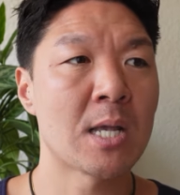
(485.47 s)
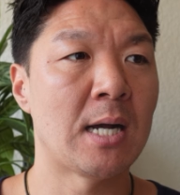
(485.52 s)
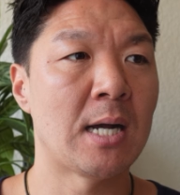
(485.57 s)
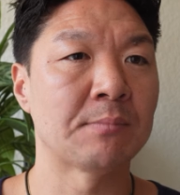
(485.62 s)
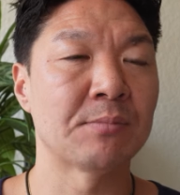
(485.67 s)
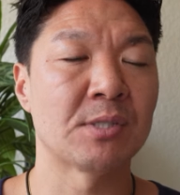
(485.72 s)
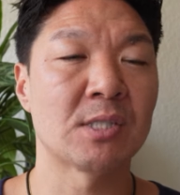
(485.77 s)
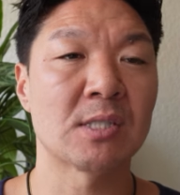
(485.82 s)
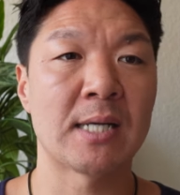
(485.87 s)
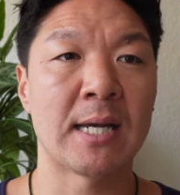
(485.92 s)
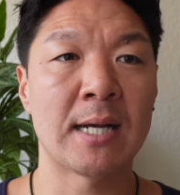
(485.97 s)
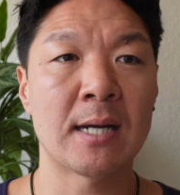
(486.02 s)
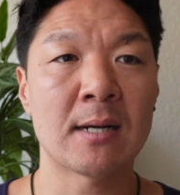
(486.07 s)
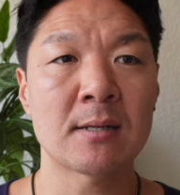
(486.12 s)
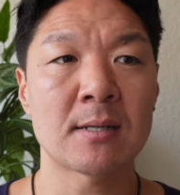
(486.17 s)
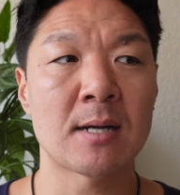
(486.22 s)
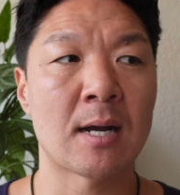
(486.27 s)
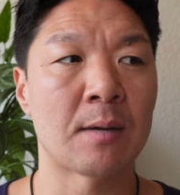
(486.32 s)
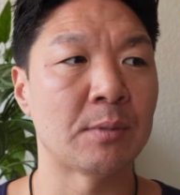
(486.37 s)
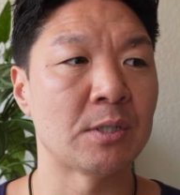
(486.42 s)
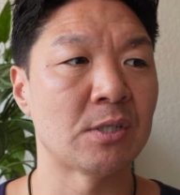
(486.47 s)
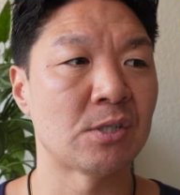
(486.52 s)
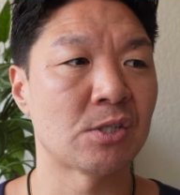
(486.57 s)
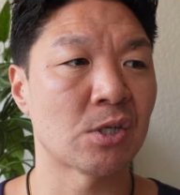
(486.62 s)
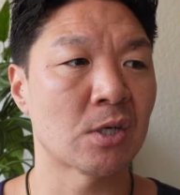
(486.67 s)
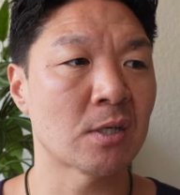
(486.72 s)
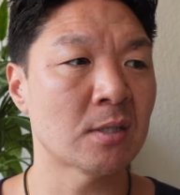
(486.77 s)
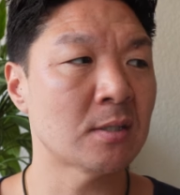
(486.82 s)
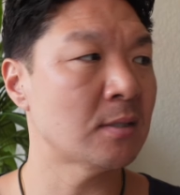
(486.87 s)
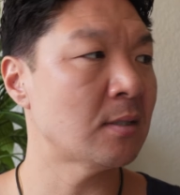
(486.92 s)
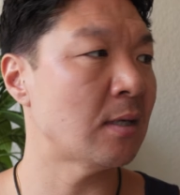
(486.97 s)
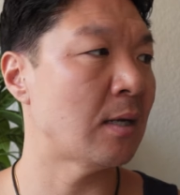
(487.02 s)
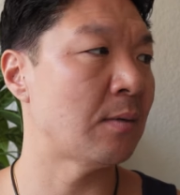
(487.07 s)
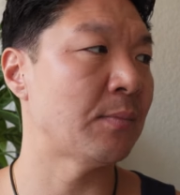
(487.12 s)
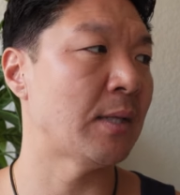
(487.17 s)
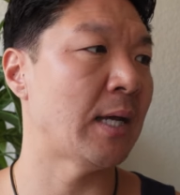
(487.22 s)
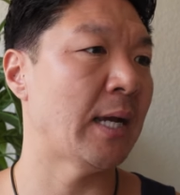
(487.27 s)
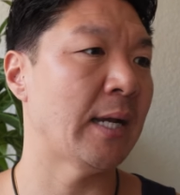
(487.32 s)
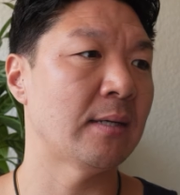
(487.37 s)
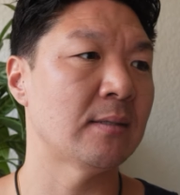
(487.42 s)
I'm scared. I'm uncertain.
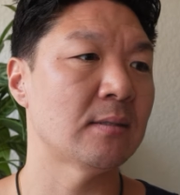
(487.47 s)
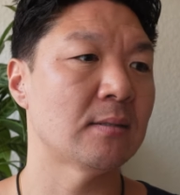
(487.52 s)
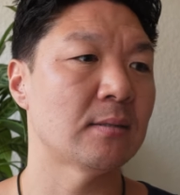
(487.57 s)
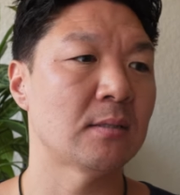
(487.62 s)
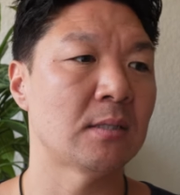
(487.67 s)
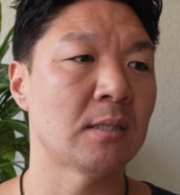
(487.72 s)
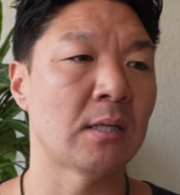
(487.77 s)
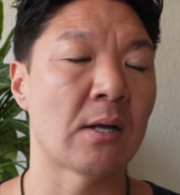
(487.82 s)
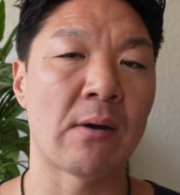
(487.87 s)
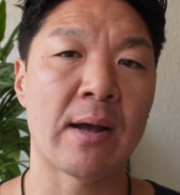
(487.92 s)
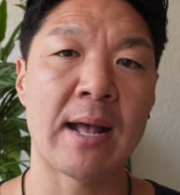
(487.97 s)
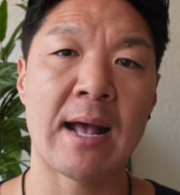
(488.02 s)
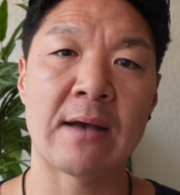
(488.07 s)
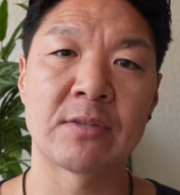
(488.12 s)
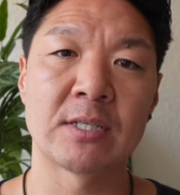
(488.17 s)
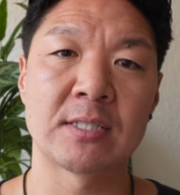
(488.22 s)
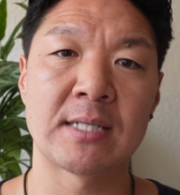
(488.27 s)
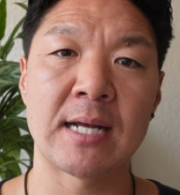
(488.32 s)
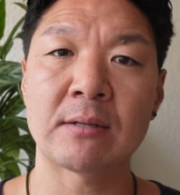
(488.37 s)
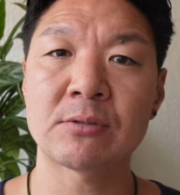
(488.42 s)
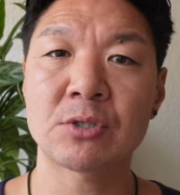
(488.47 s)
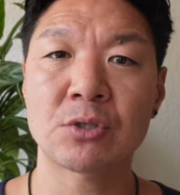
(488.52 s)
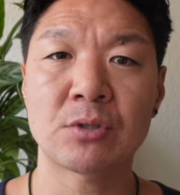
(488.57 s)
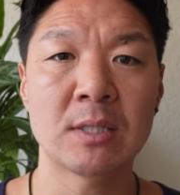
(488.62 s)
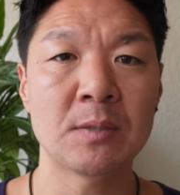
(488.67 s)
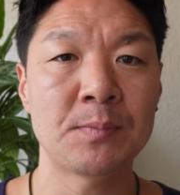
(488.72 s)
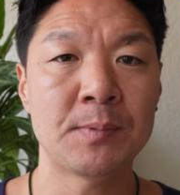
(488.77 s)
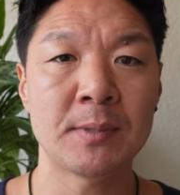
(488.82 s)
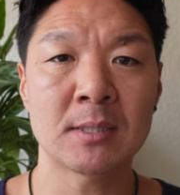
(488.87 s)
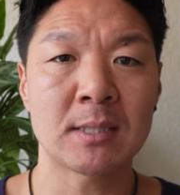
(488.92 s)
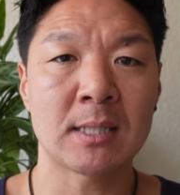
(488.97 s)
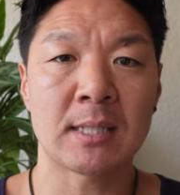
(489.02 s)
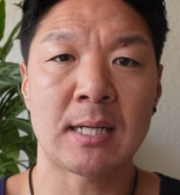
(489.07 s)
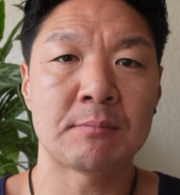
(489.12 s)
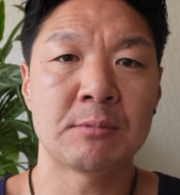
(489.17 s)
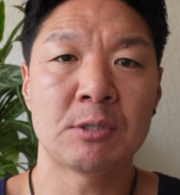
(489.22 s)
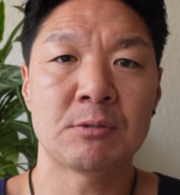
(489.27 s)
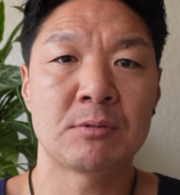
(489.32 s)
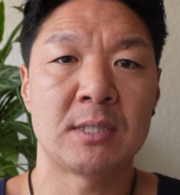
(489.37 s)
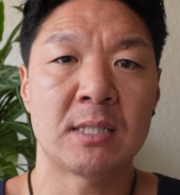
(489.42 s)
I'm like, you know, I have the doubts creep in. Like,
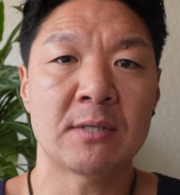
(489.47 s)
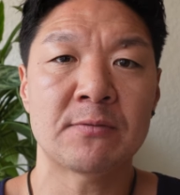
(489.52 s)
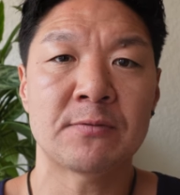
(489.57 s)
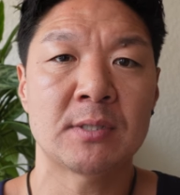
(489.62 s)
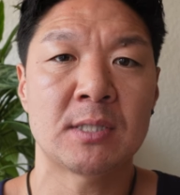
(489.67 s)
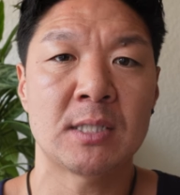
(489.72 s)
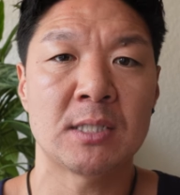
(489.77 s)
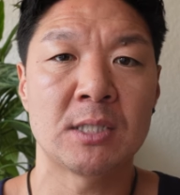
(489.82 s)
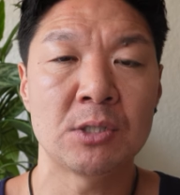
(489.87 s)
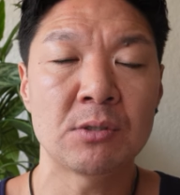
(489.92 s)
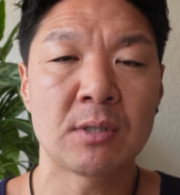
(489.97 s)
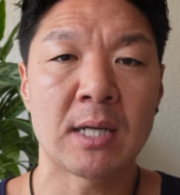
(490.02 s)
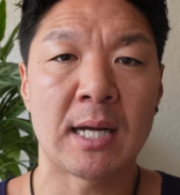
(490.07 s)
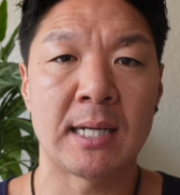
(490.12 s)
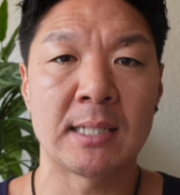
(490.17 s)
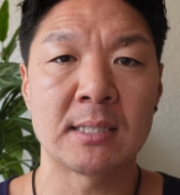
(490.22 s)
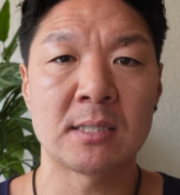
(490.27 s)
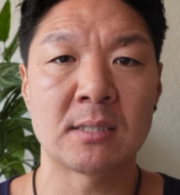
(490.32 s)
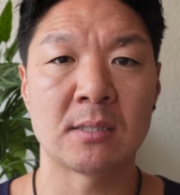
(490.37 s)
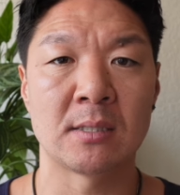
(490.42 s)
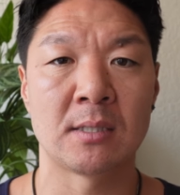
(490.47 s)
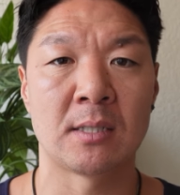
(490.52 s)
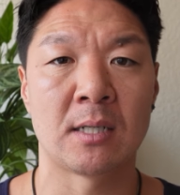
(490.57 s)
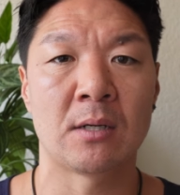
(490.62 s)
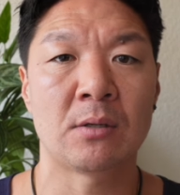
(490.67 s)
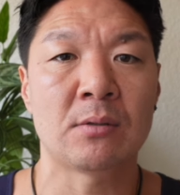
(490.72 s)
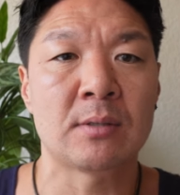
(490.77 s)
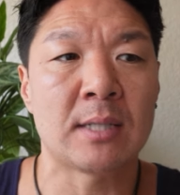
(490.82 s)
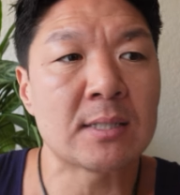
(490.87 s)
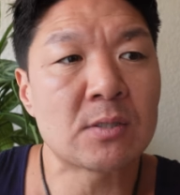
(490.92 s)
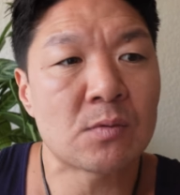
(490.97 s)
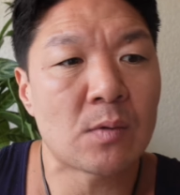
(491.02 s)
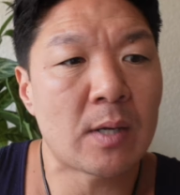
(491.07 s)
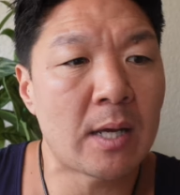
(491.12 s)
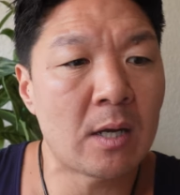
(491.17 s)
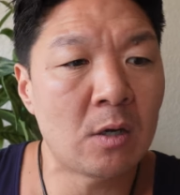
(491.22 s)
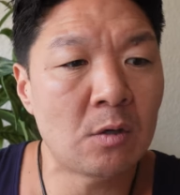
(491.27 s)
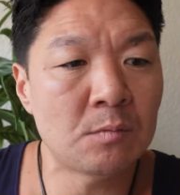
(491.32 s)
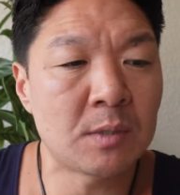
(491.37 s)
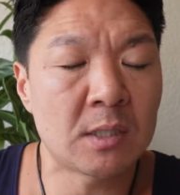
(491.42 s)
I'm no different than you guys, you know? And that's what
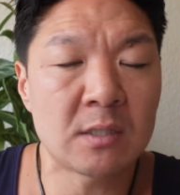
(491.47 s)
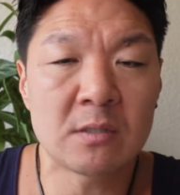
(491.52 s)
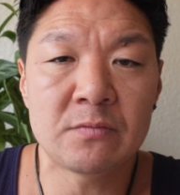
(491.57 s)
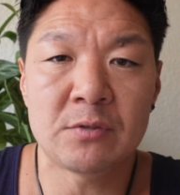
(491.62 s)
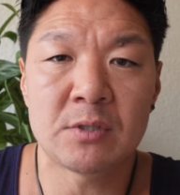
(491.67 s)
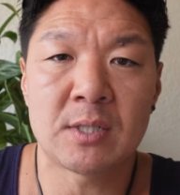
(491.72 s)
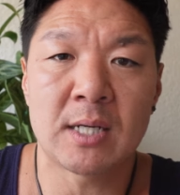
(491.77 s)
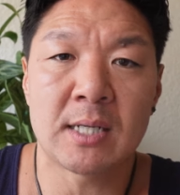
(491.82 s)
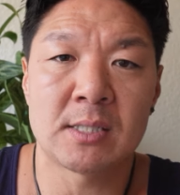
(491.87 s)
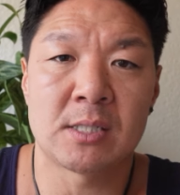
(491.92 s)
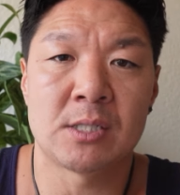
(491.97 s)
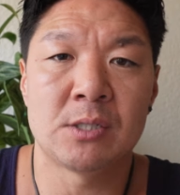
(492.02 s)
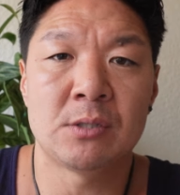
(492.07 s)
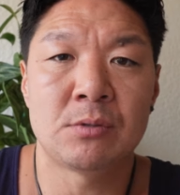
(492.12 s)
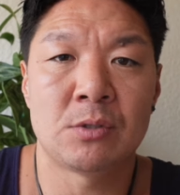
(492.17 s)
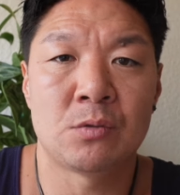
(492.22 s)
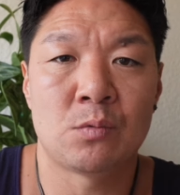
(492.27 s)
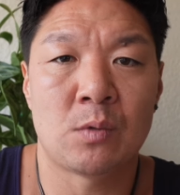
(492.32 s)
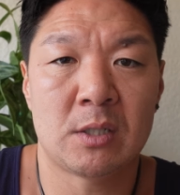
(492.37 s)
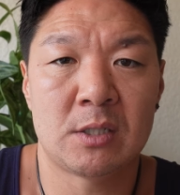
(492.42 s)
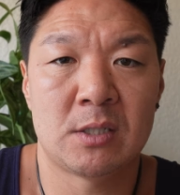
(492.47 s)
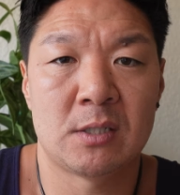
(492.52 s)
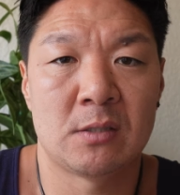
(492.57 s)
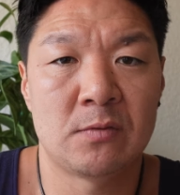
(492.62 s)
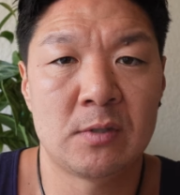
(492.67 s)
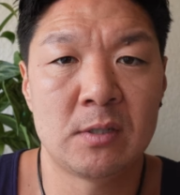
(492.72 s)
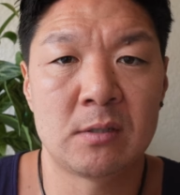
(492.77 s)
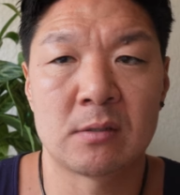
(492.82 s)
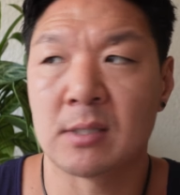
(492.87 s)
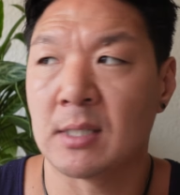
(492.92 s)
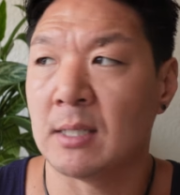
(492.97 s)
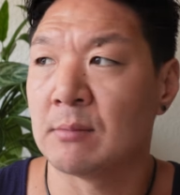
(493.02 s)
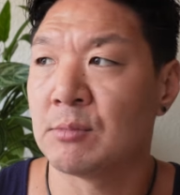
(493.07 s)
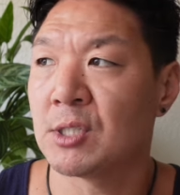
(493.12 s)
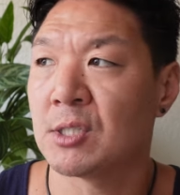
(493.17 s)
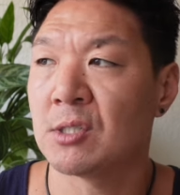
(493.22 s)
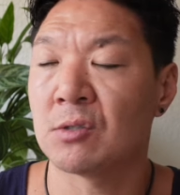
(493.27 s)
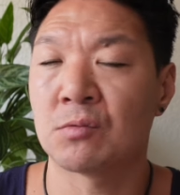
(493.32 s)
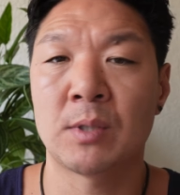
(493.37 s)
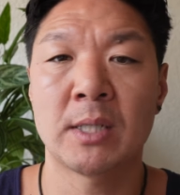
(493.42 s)
I hope none of you guys do when you watch these videos. Like, I'm
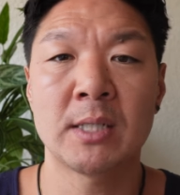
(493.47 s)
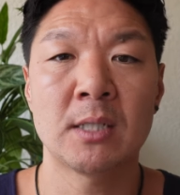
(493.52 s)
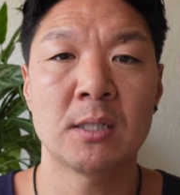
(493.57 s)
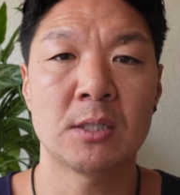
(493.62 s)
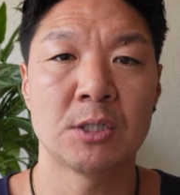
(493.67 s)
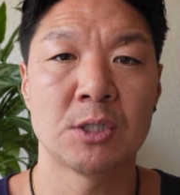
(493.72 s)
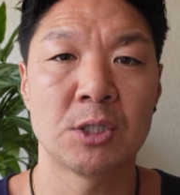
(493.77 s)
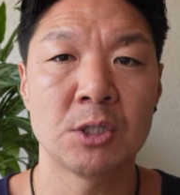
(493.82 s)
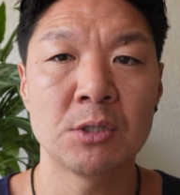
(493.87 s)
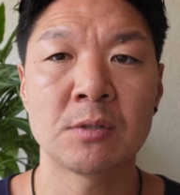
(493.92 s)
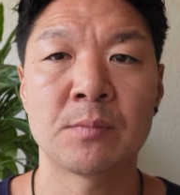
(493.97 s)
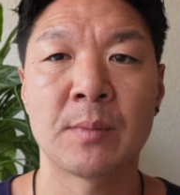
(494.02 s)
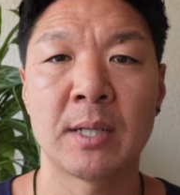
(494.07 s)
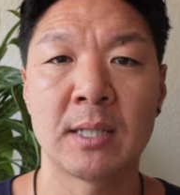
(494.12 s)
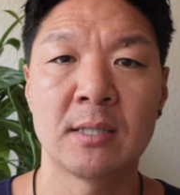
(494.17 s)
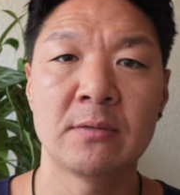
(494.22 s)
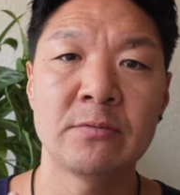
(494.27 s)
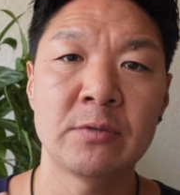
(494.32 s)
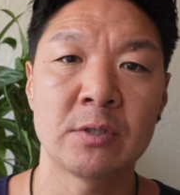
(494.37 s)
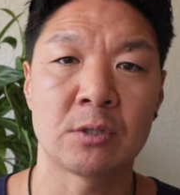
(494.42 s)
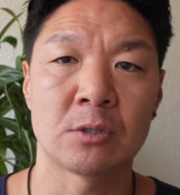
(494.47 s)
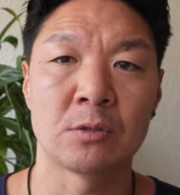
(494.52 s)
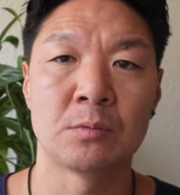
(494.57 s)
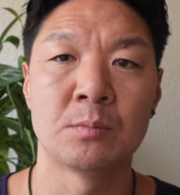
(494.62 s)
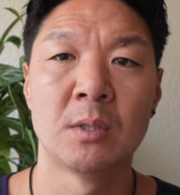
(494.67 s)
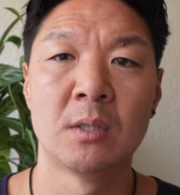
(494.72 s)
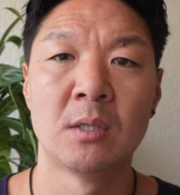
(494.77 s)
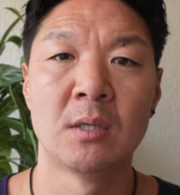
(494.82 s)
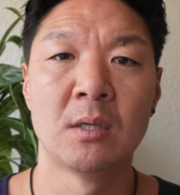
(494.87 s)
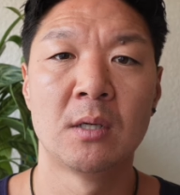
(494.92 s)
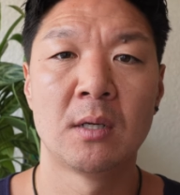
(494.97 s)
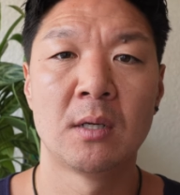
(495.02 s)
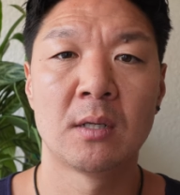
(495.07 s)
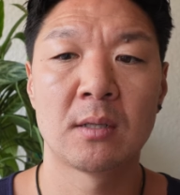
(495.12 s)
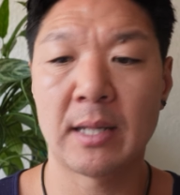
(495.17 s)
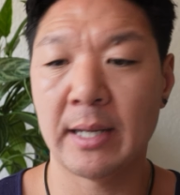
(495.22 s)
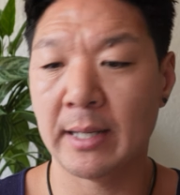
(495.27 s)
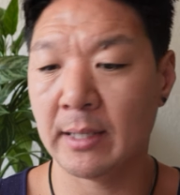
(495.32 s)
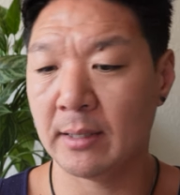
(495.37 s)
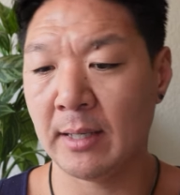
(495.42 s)
just a regular dude in my living room
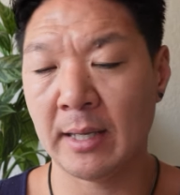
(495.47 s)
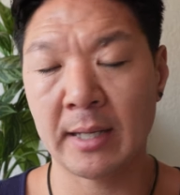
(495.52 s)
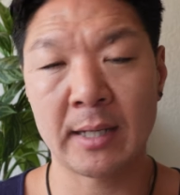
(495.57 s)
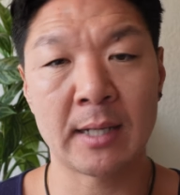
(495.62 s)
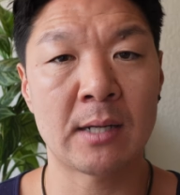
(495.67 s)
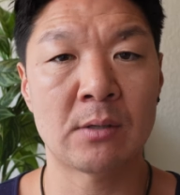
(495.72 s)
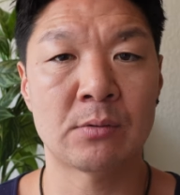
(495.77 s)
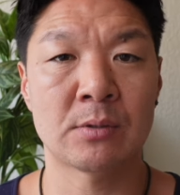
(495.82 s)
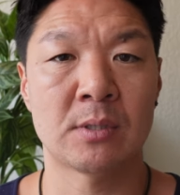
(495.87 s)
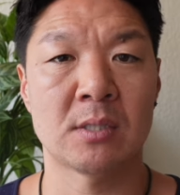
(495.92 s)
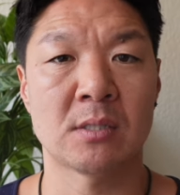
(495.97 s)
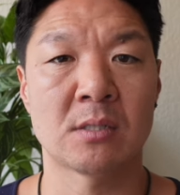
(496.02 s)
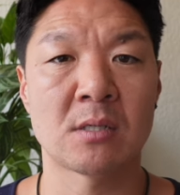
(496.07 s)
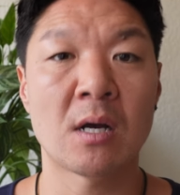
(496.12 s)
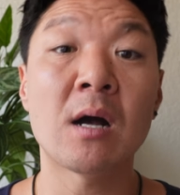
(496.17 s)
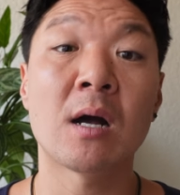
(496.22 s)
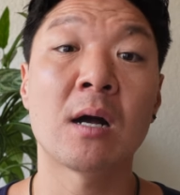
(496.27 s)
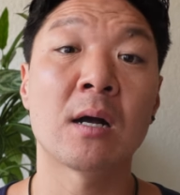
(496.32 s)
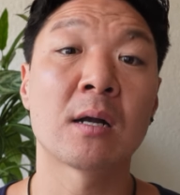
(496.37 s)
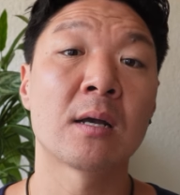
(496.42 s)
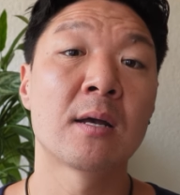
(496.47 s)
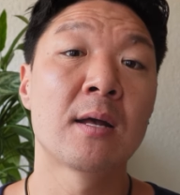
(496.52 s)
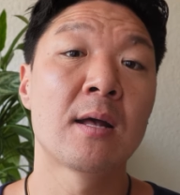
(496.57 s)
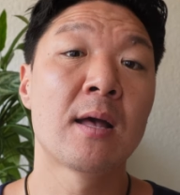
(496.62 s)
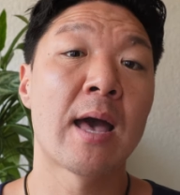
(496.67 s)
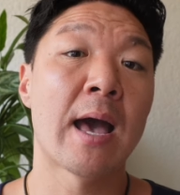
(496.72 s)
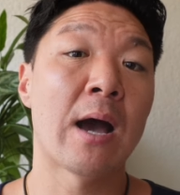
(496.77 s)
like hanging out with this dog.